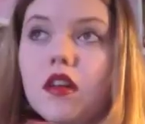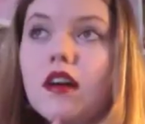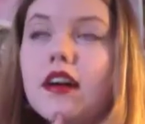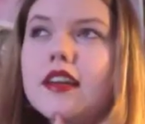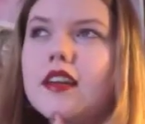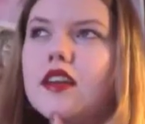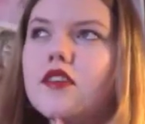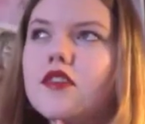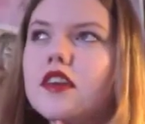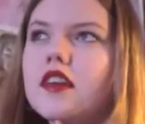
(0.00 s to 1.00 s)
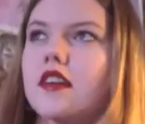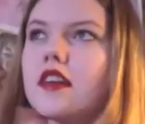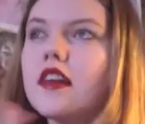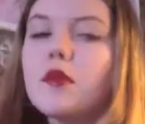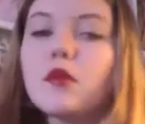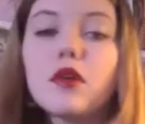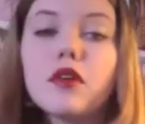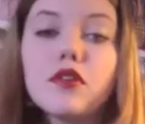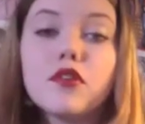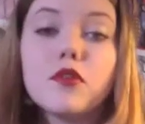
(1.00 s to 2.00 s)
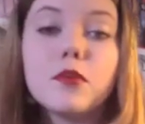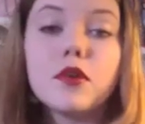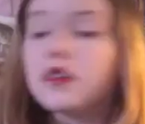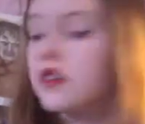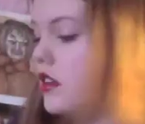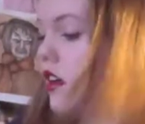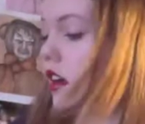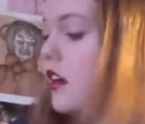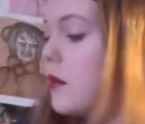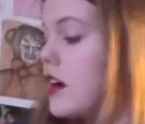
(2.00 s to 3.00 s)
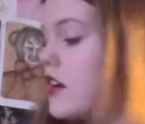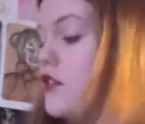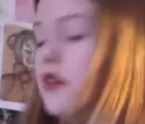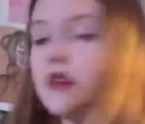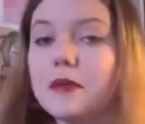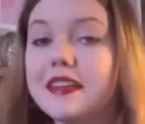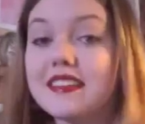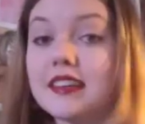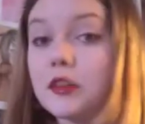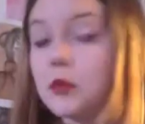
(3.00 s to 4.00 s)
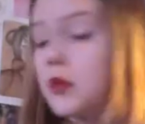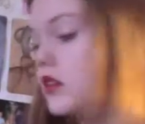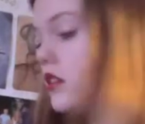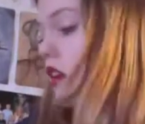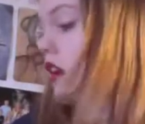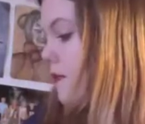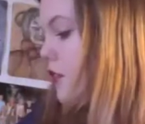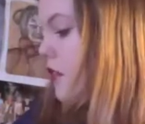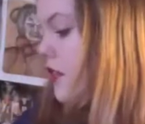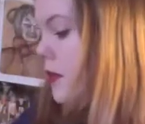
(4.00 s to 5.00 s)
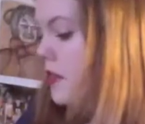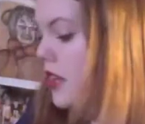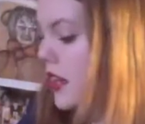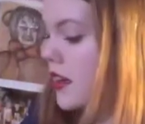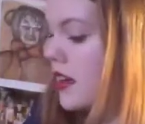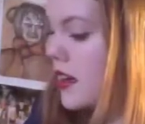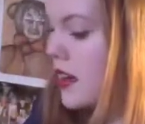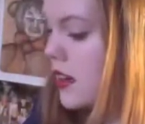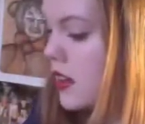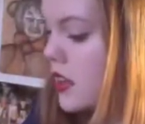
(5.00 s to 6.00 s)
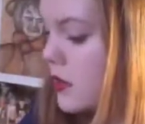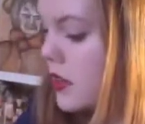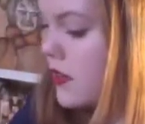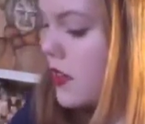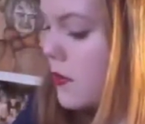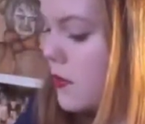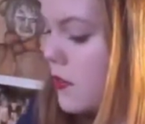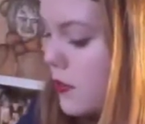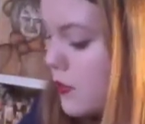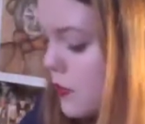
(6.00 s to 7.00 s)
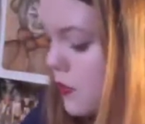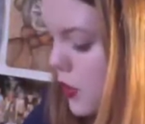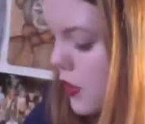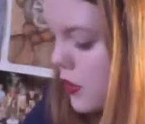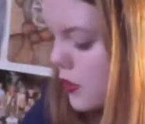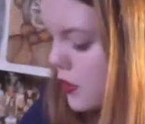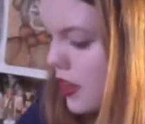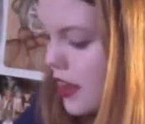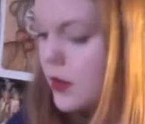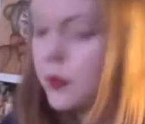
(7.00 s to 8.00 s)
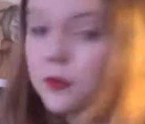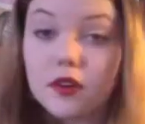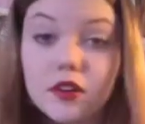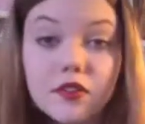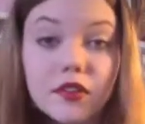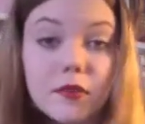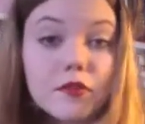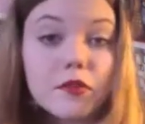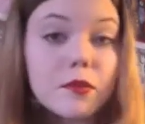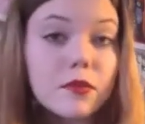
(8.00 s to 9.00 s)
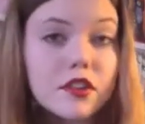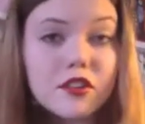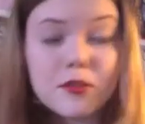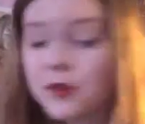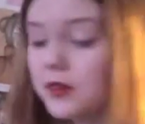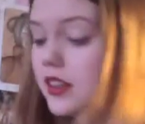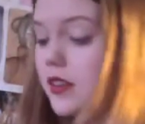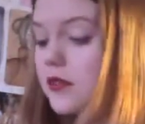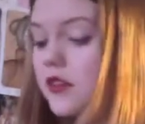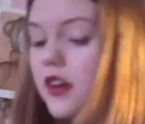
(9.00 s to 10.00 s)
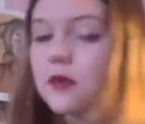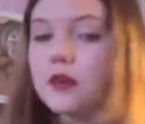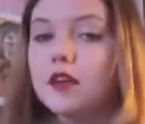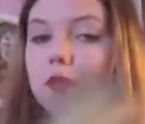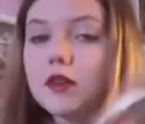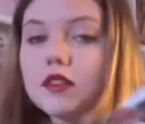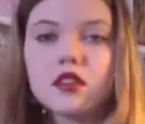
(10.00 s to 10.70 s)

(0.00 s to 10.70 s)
I had a lot of fun in London. I bought a few books, by a few I mean 6 books. 2 of them second-hand, 3 of them from Foyles, and 1 of them from the British Museum. First one I bought,